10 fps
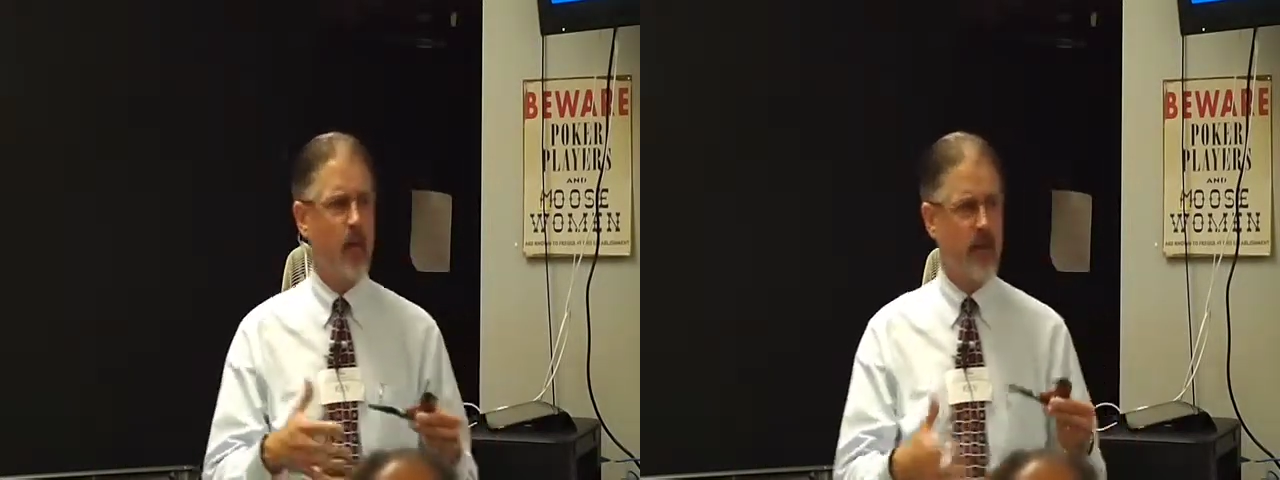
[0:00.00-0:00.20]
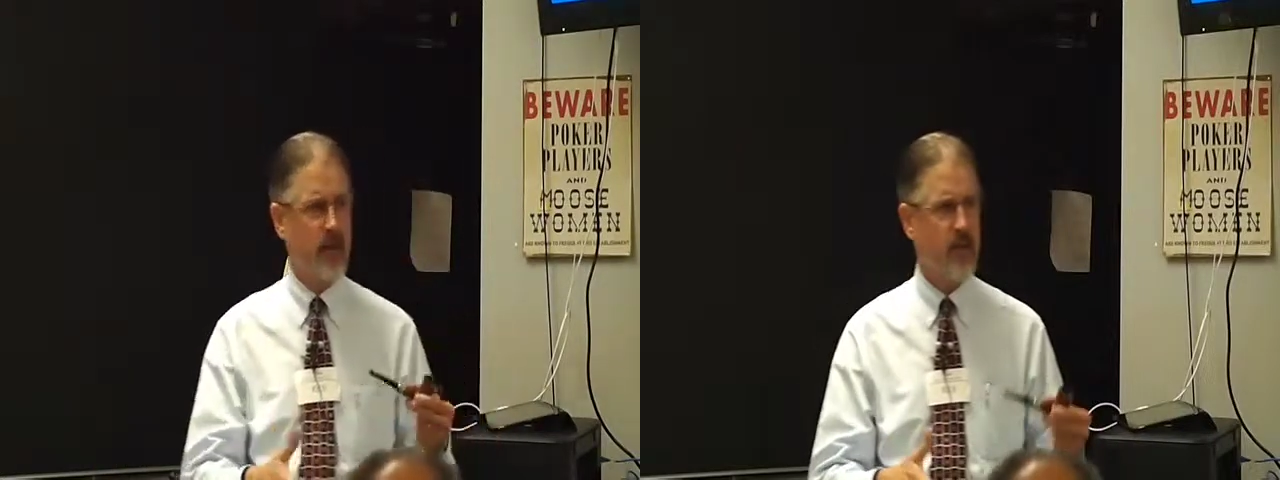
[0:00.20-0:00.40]

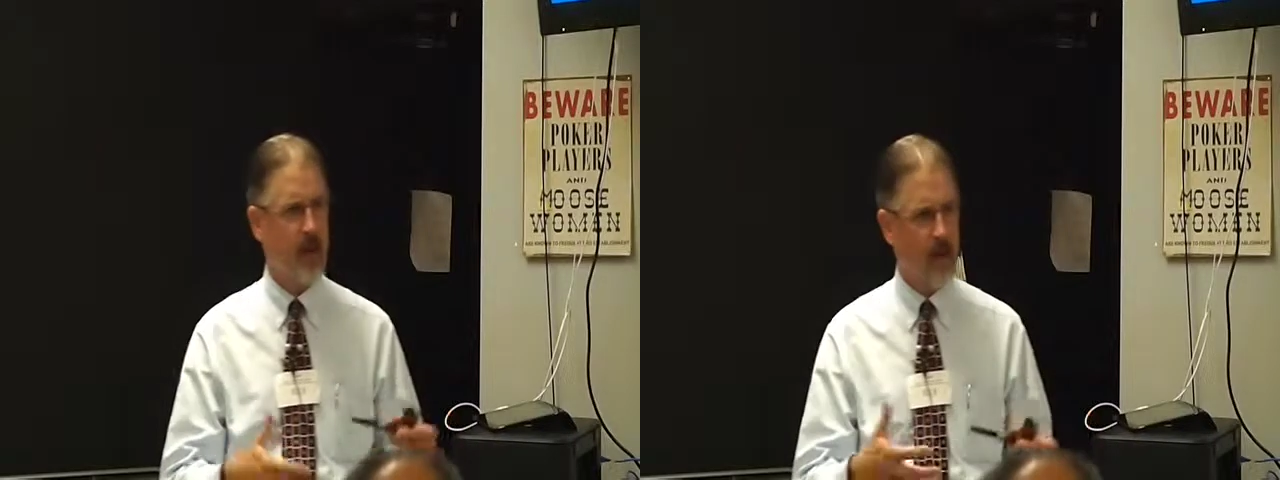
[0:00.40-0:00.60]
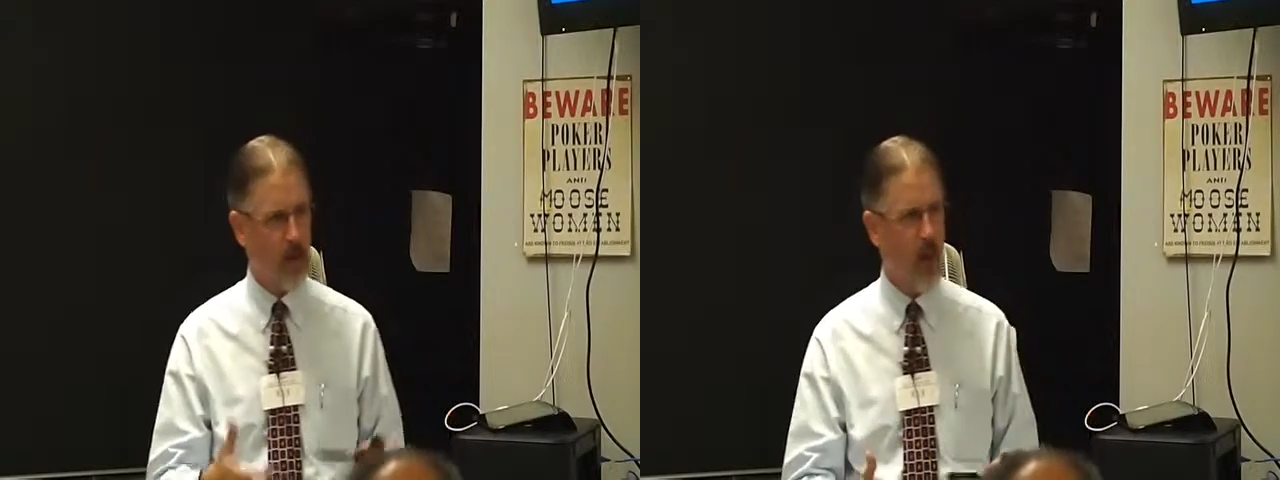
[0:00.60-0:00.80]
which is
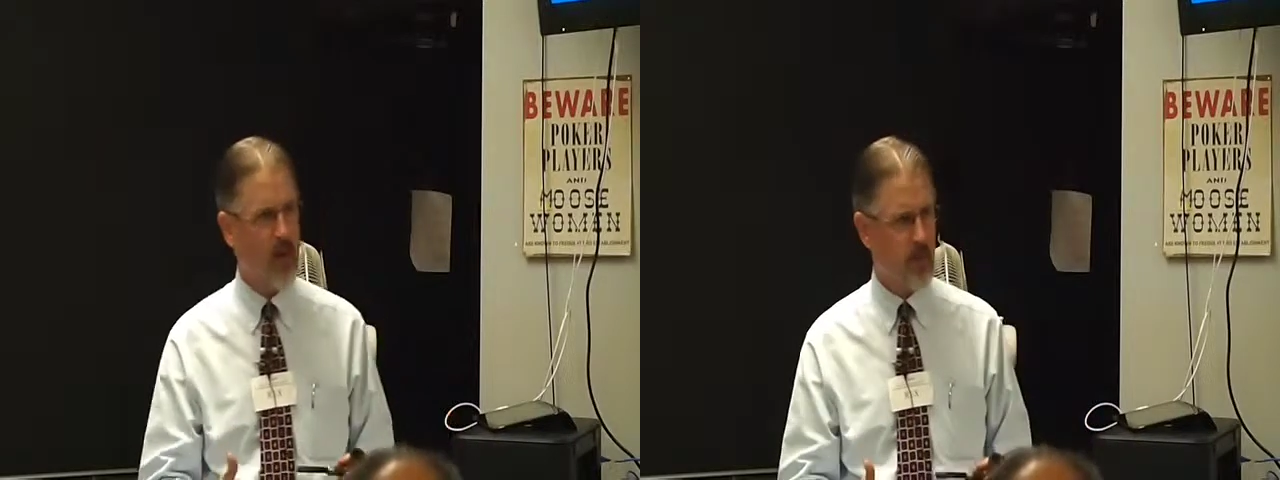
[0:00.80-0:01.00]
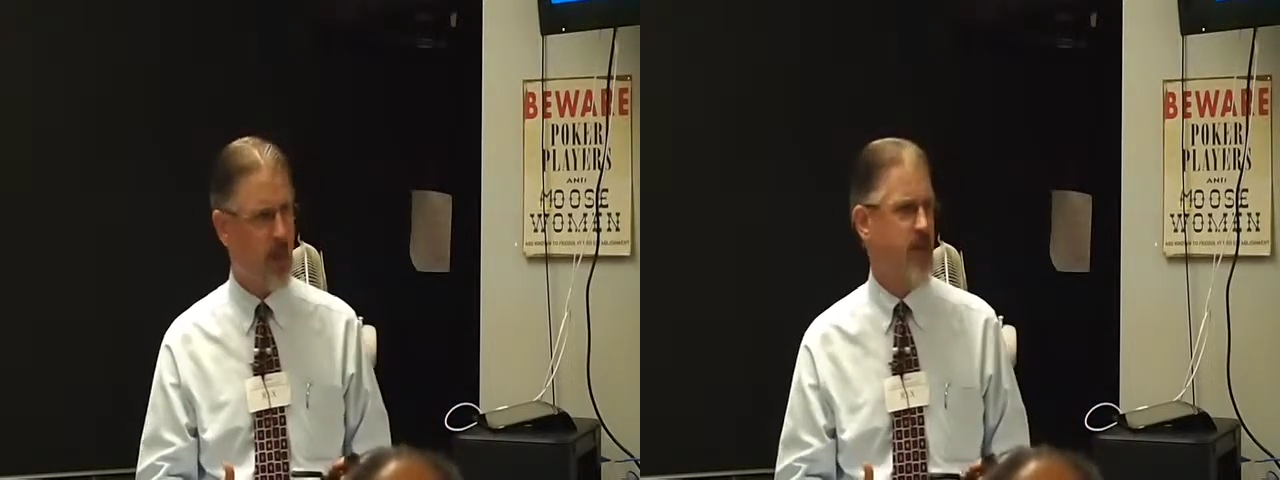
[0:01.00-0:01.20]
our
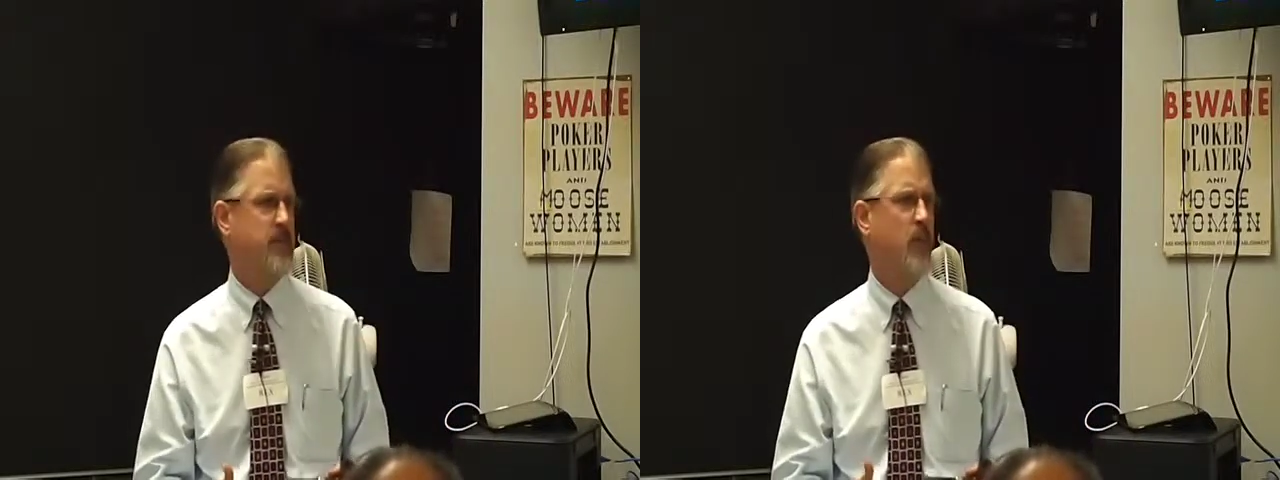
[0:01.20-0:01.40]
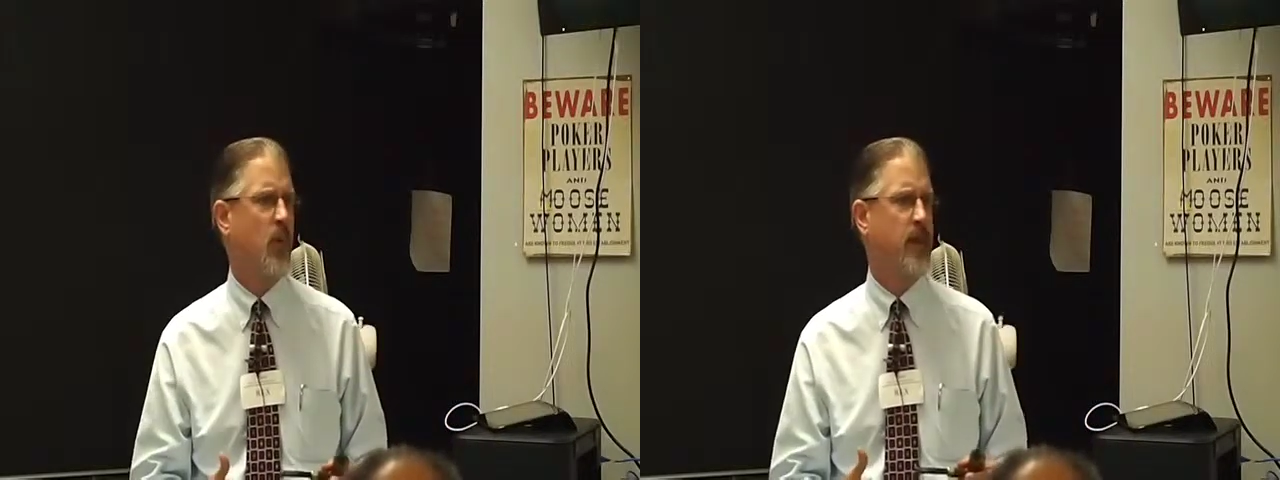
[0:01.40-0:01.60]
lowest price
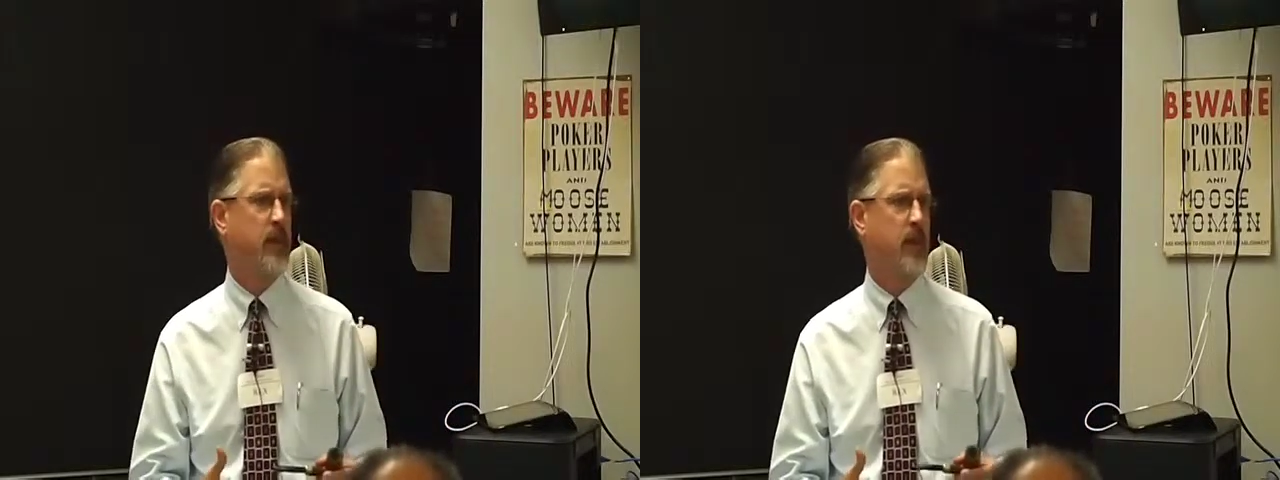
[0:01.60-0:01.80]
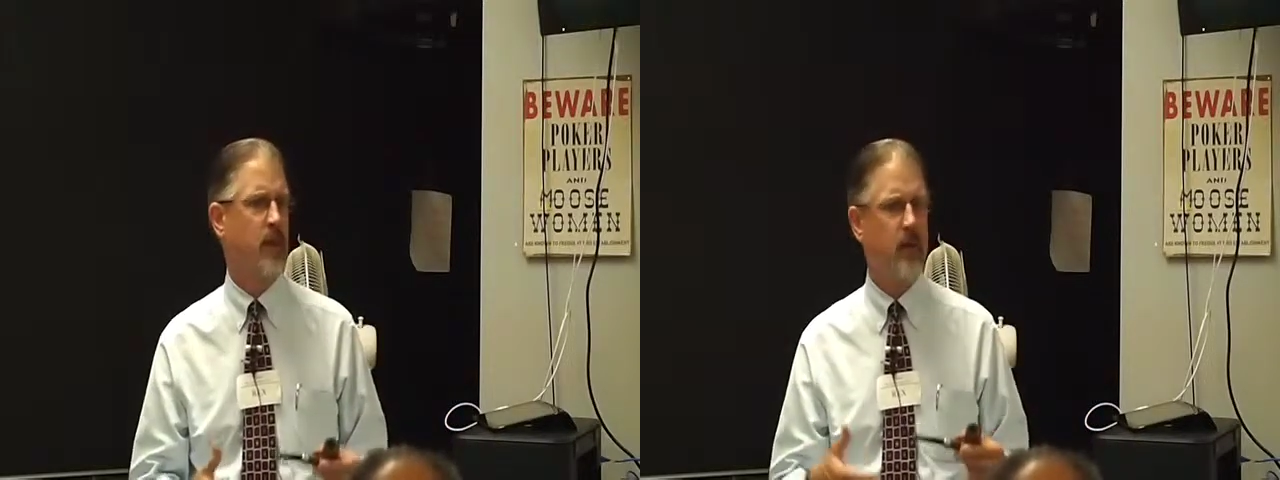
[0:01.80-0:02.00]

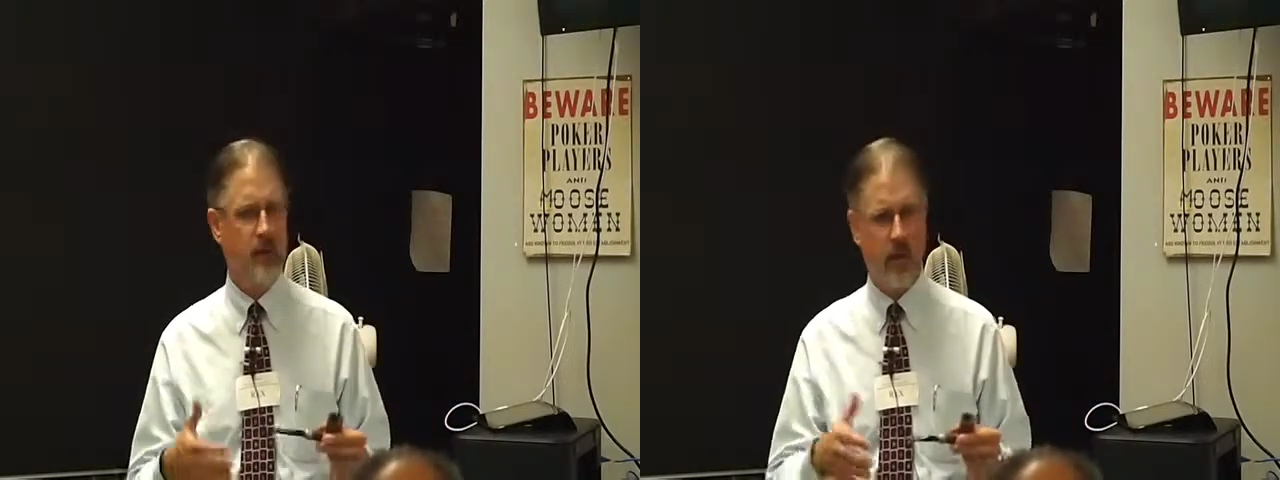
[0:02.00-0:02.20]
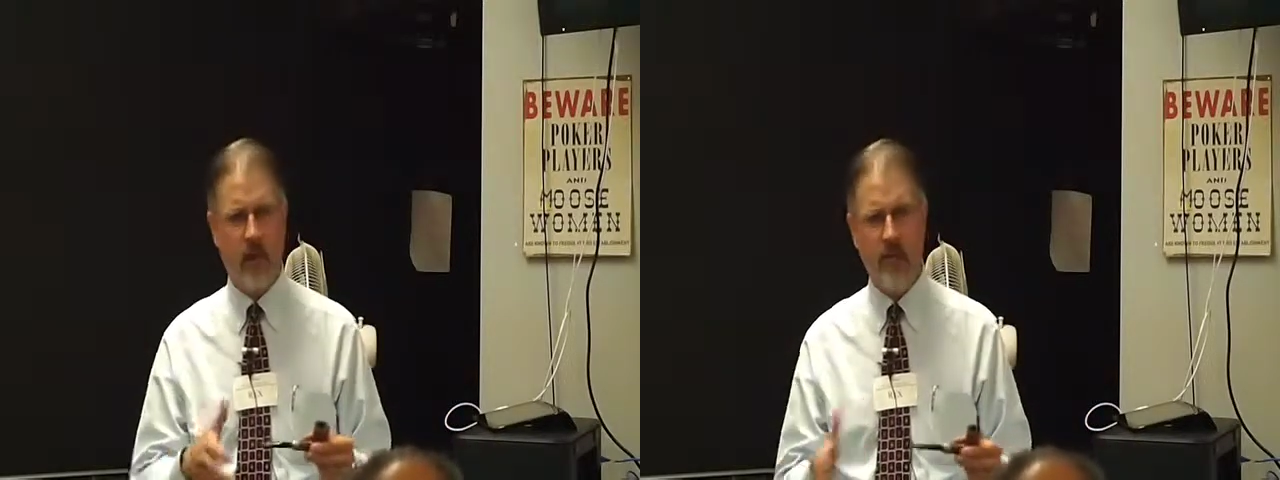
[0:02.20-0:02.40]
point,
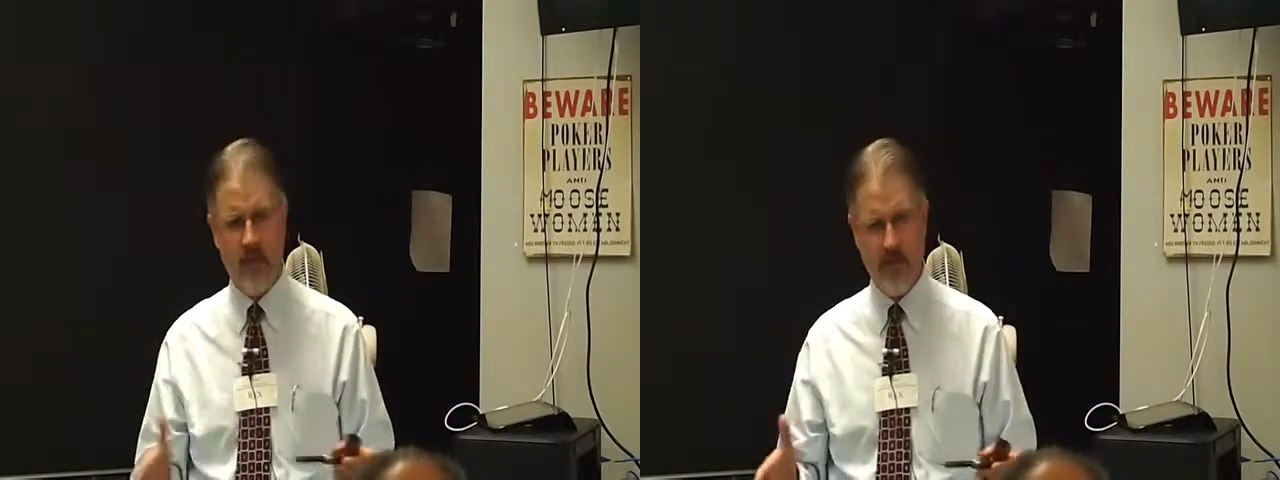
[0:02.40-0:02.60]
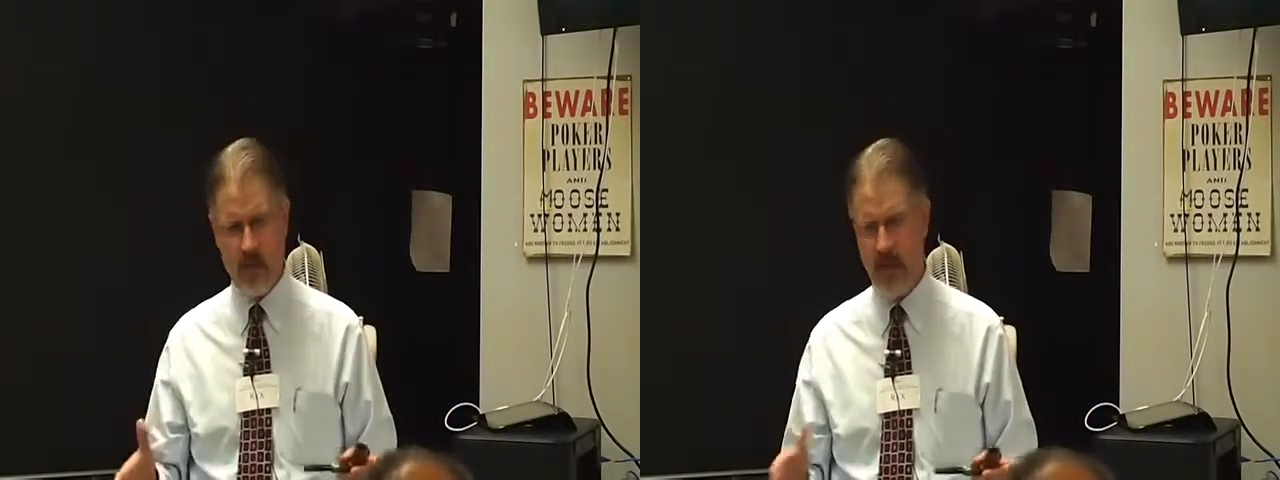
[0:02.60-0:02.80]
it's all
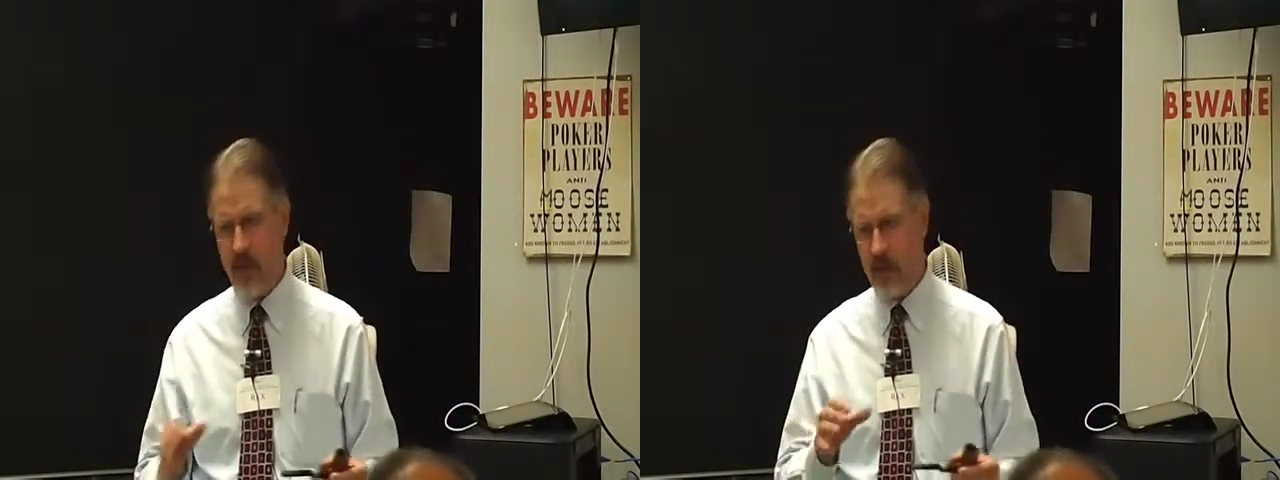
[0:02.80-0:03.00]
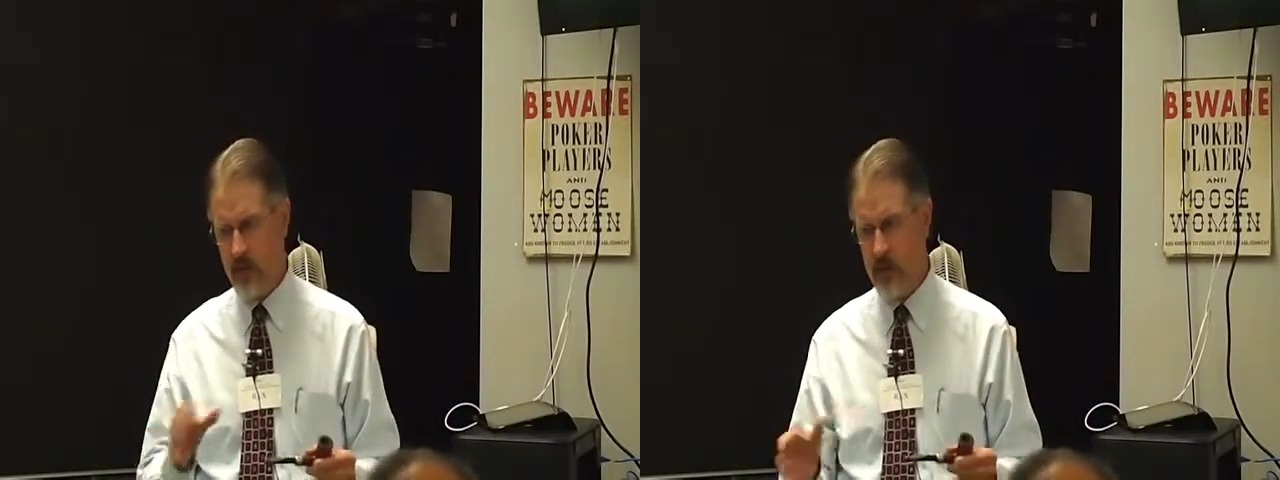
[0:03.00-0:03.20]

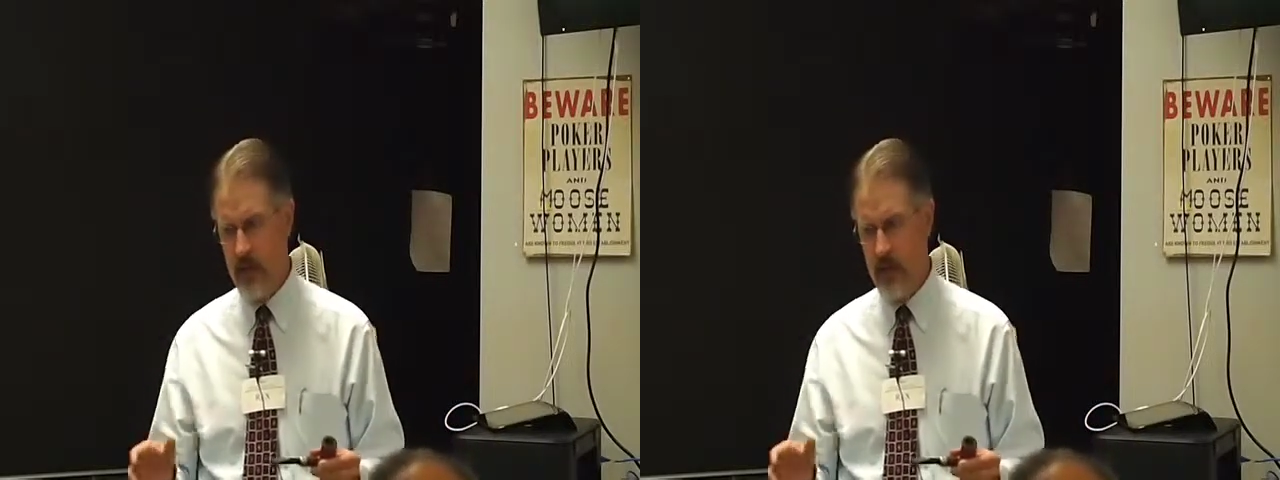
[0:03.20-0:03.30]
fishtail.